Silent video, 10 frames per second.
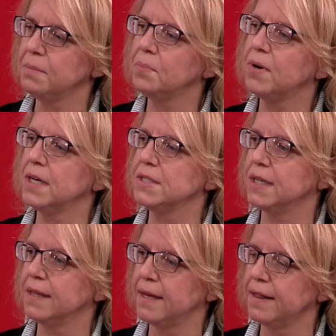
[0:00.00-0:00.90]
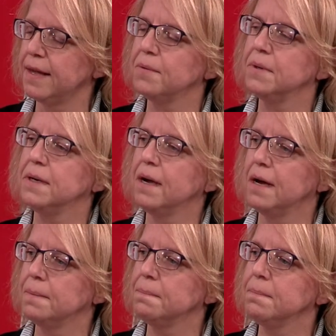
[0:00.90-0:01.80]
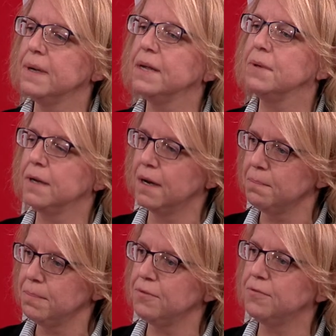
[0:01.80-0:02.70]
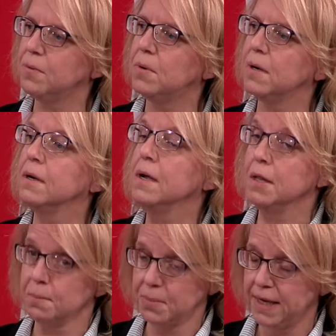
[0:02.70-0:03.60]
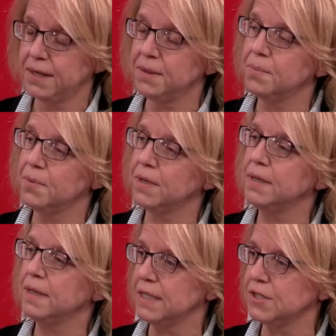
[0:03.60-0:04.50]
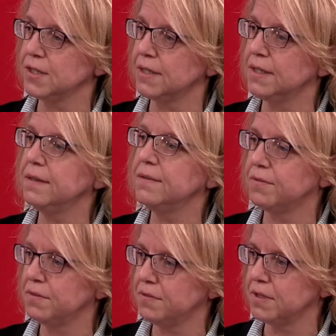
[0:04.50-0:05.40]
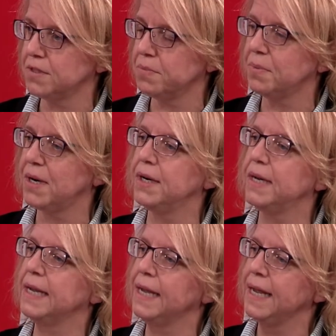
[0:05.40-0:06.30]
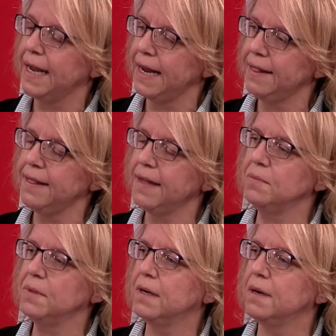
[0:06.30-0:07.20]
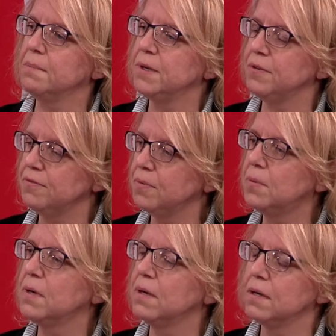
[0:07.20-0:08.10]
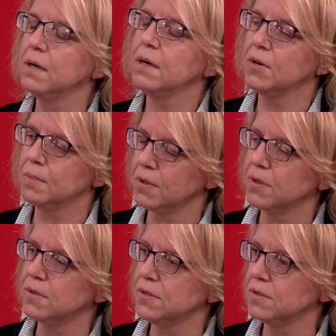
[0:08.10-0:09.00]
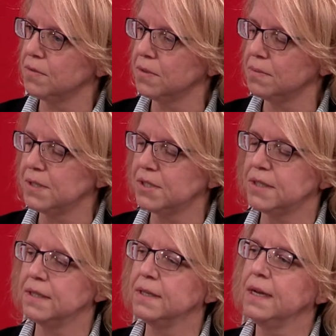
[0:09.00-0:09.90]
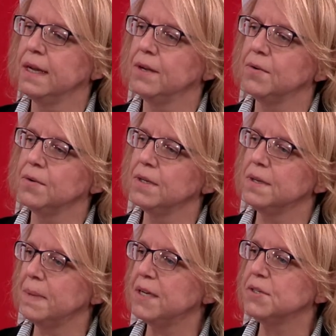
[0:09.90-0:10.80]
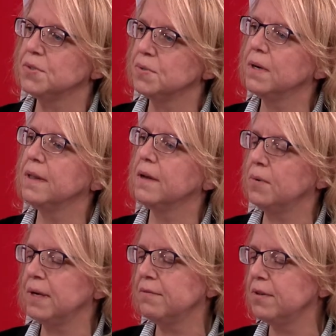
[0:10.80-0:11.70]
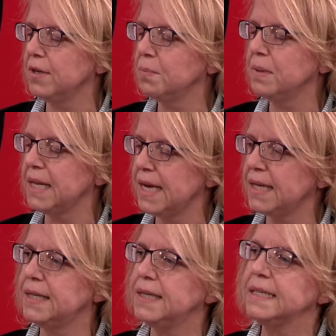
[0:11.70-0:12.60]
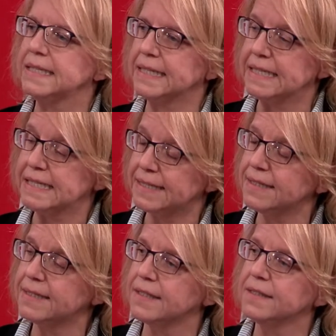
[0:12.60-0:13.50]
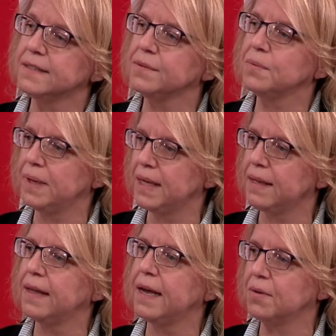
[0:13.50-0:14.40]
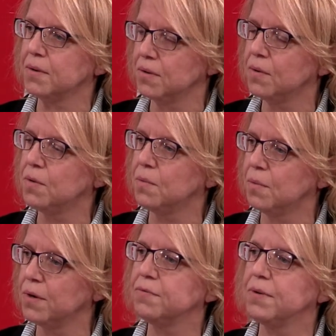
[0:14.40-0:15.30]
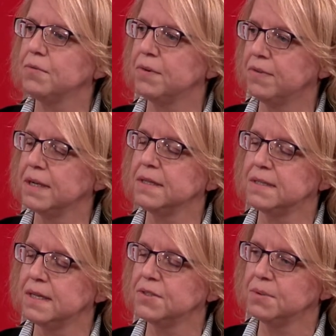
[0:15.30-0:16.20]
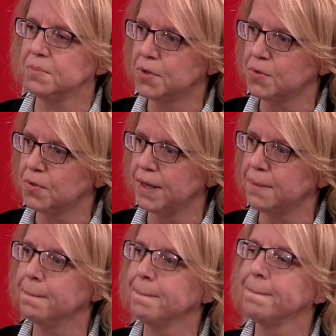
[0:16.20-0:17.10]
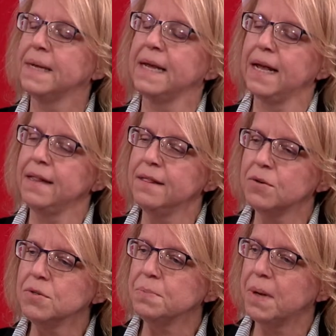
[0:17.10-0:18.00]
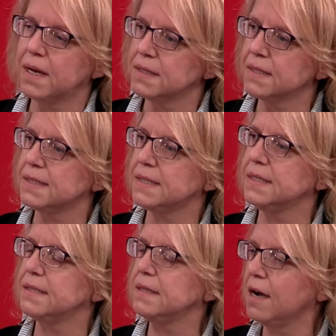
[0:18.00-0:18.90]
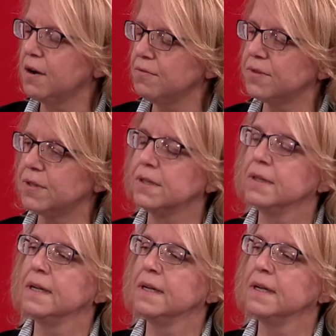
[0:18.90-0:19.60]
a project like that would come, it would come before planning board initially of the Village of Mamaroneck, and then would come before Harbor Coast and Zone Commission in order to make sure that whatever they're planning is consistent with our local waterfront revitalization program. And those policies cover